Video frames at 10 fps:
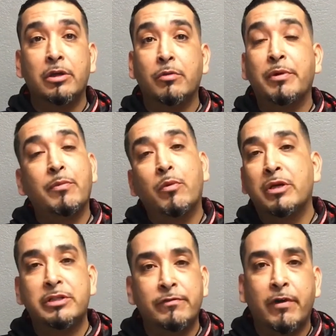People want
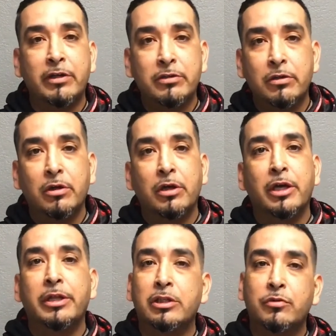to see fights,
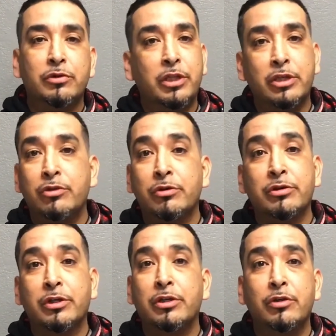and that's one thing Junior's
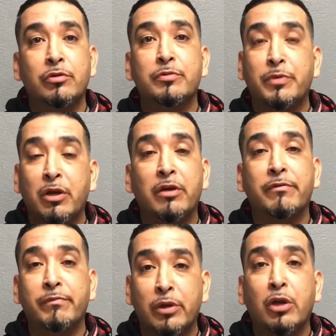going to do is put
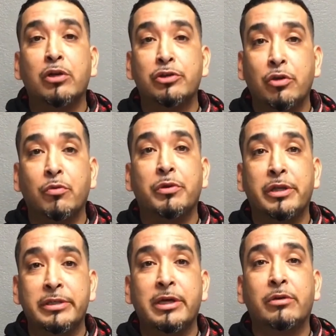on a show when
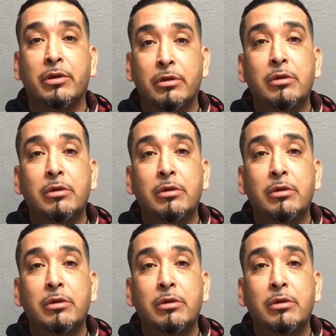he's out there.